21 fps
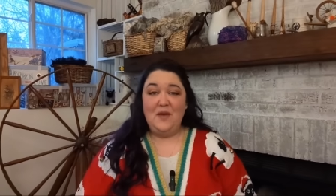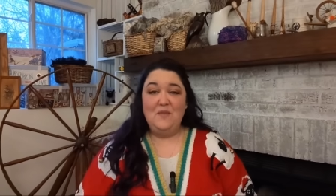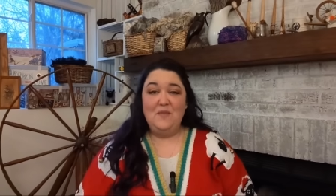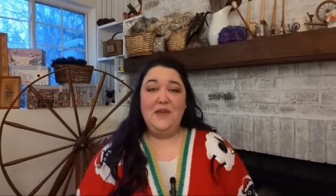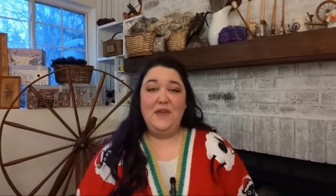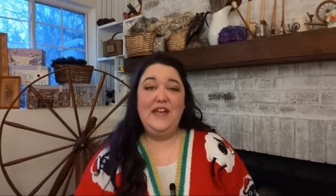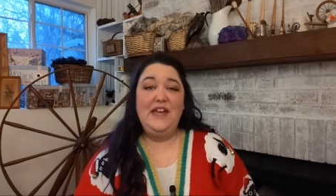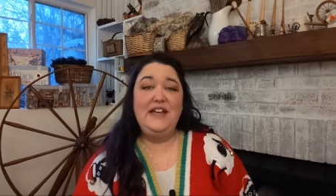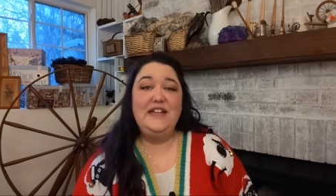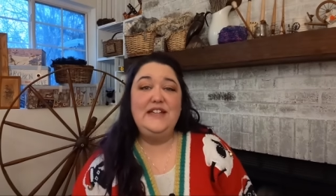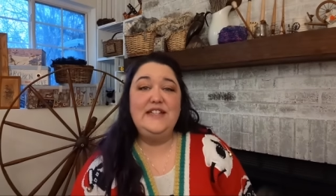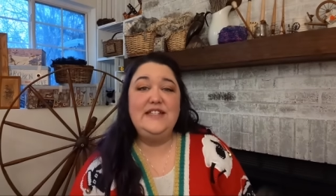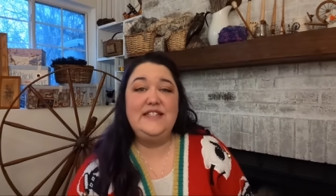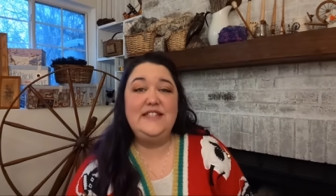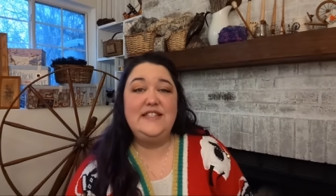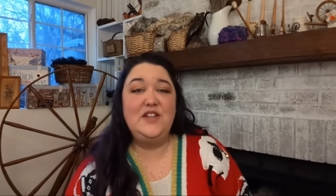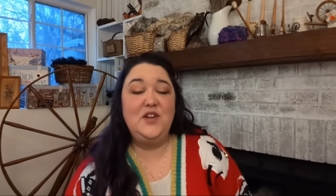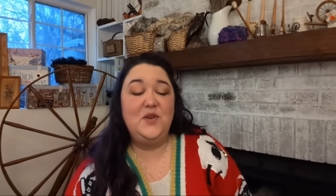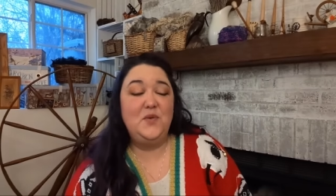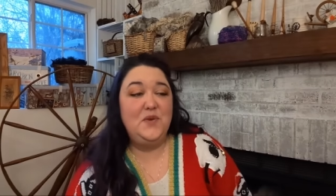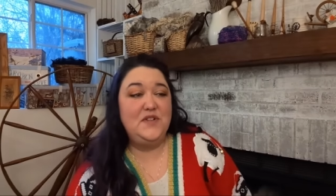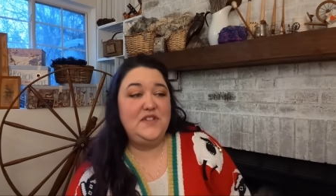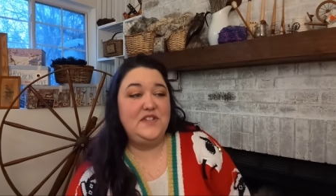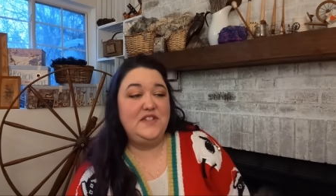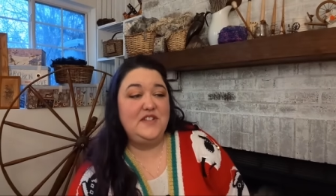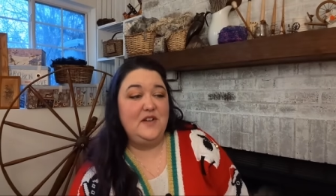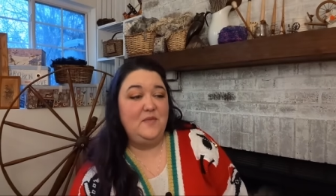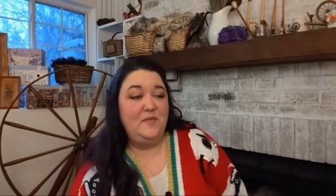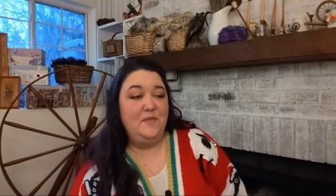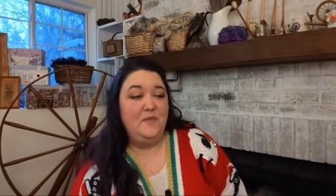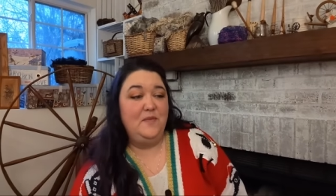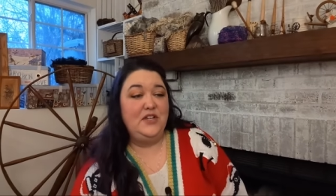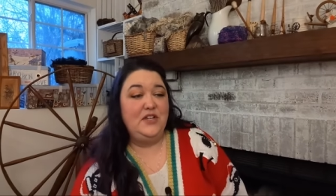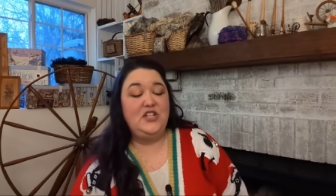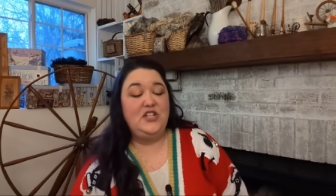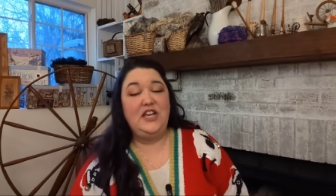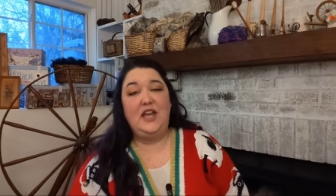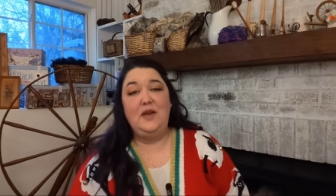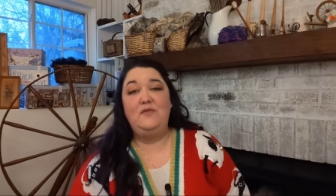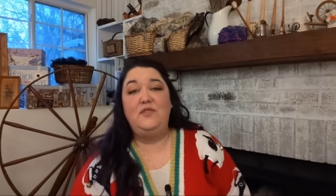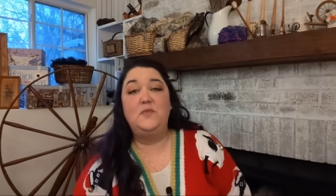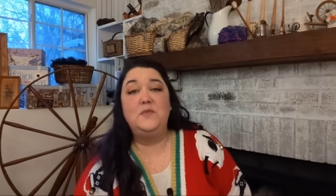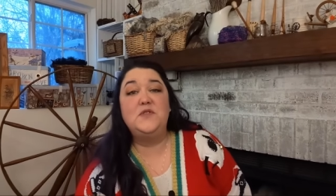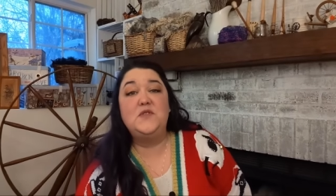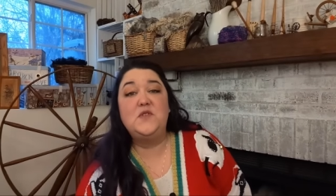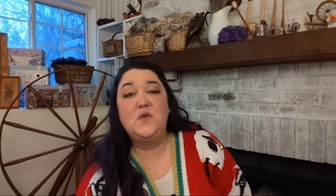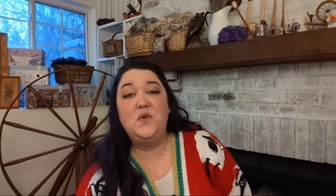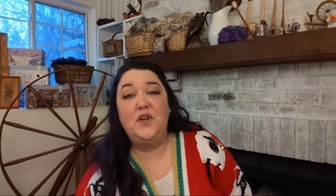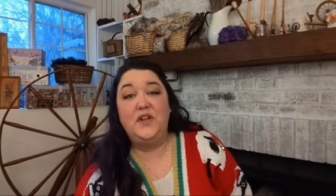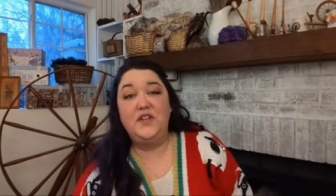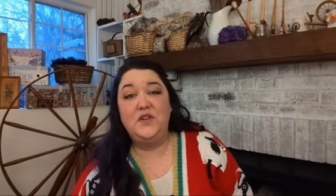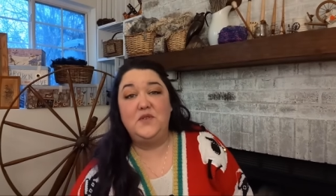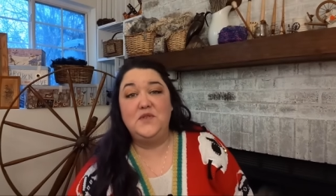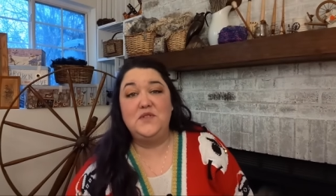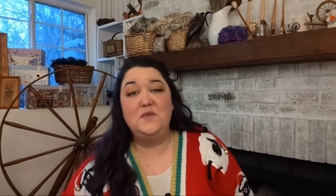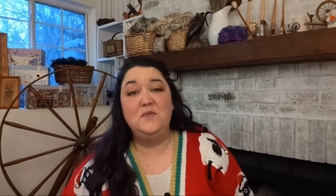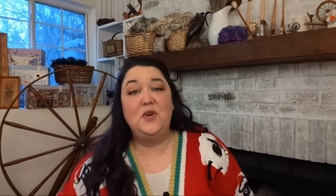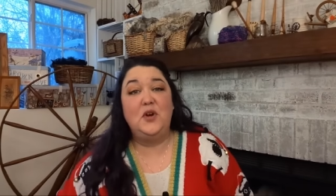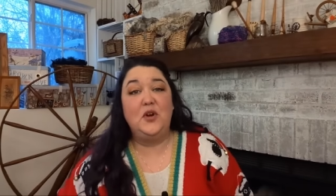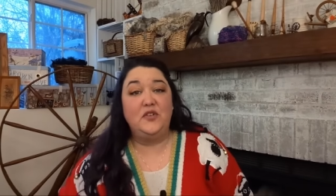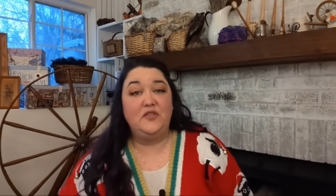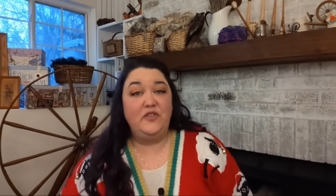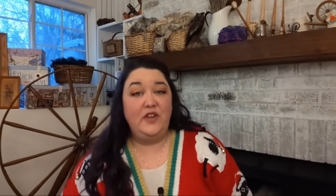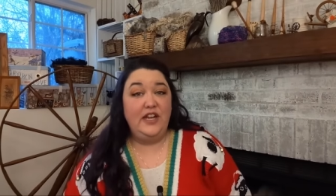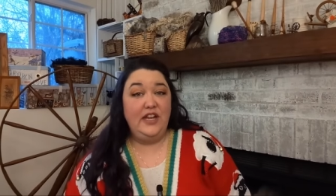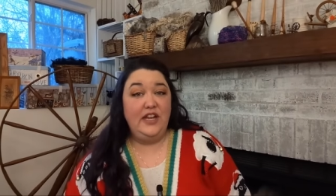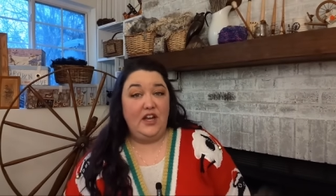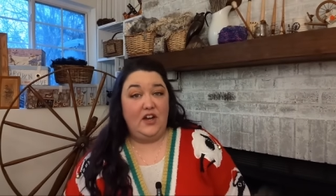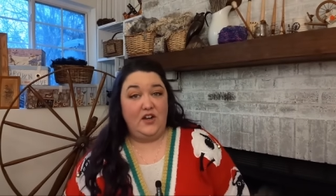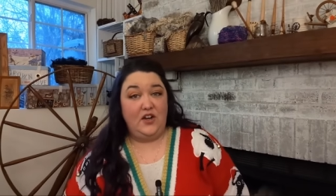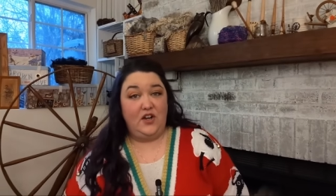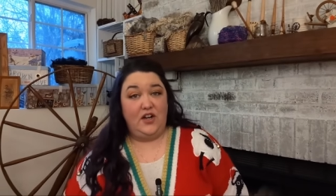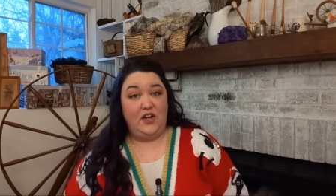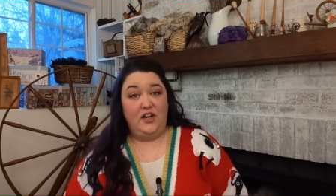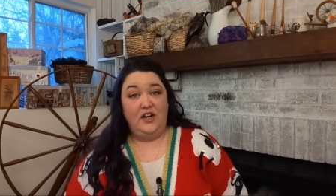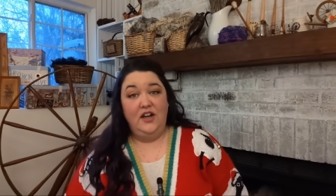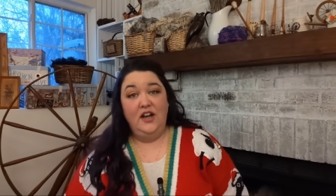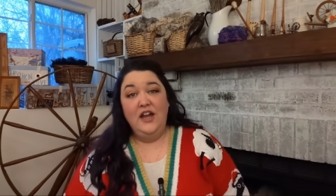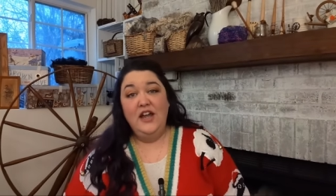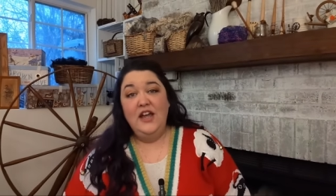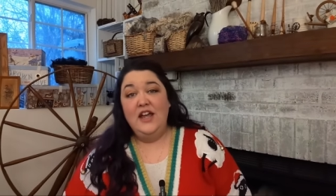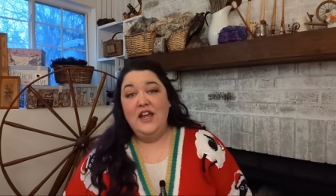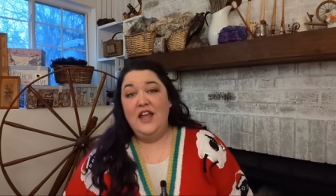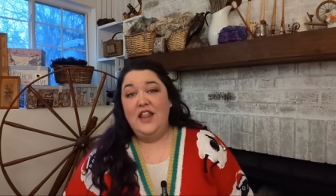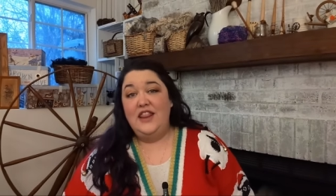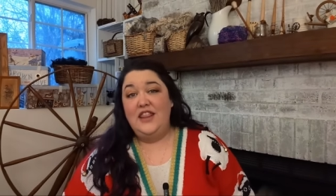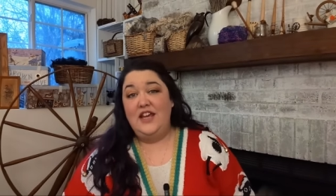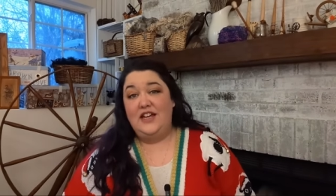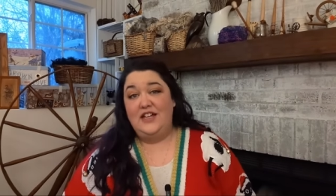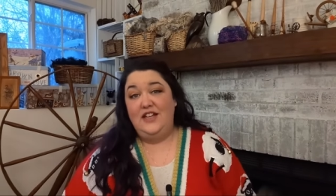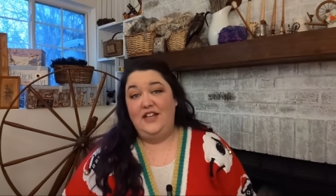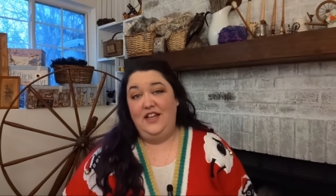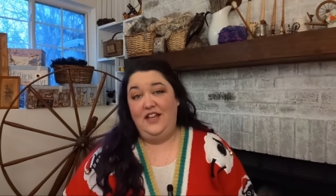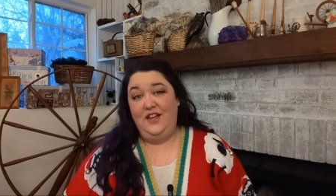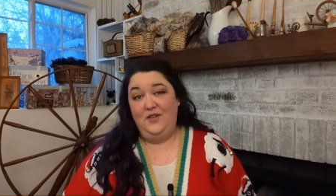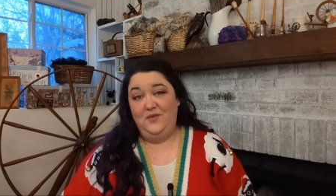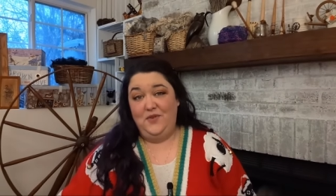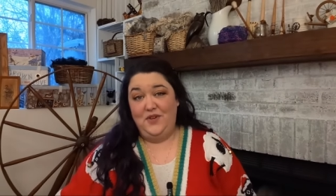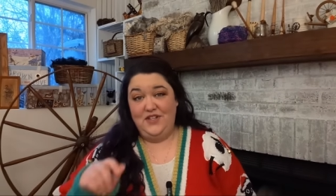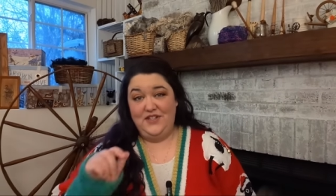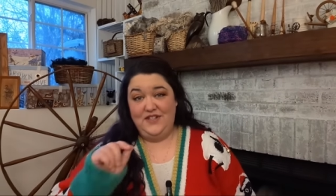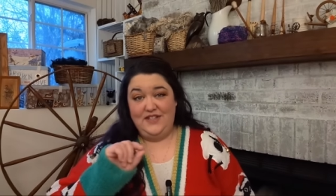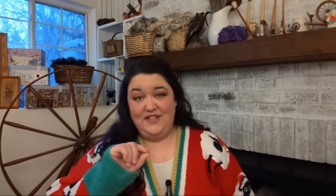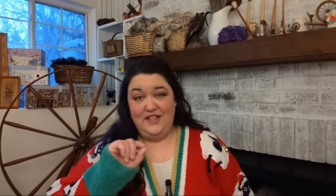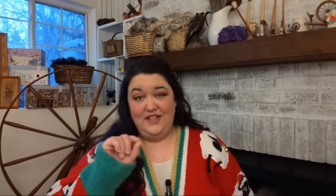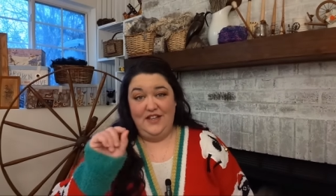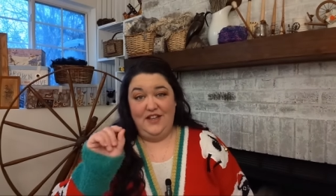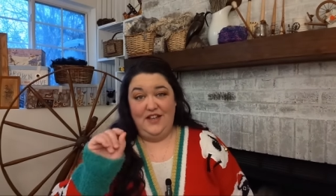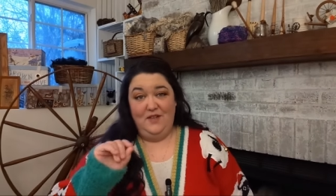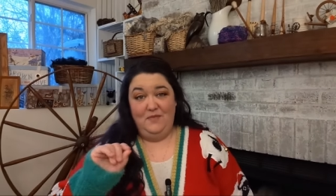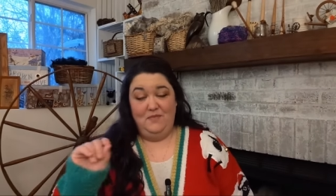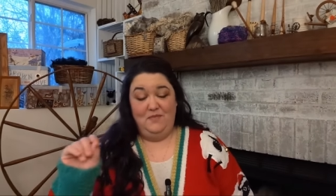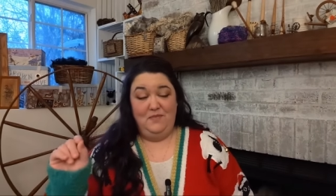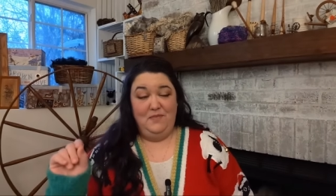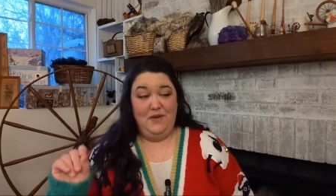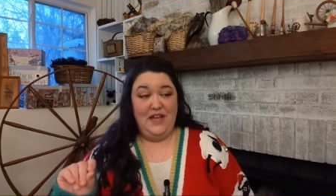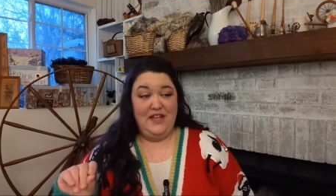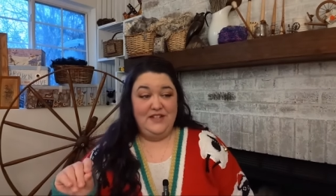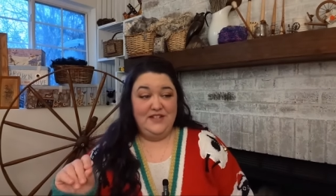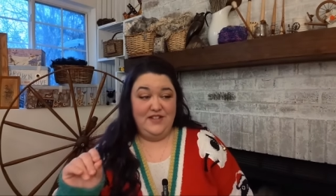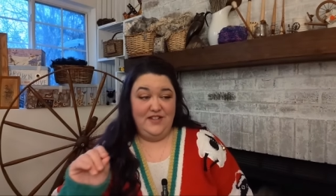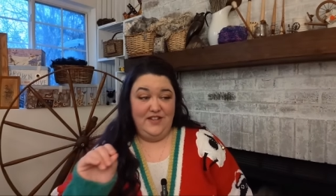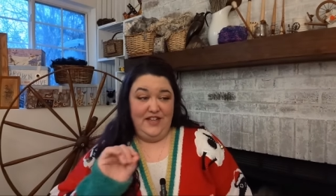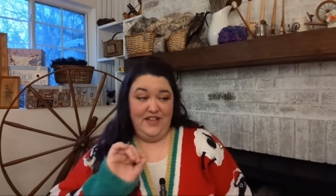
because there was some, she came from a school and there was some graffiti on her that was a pencil.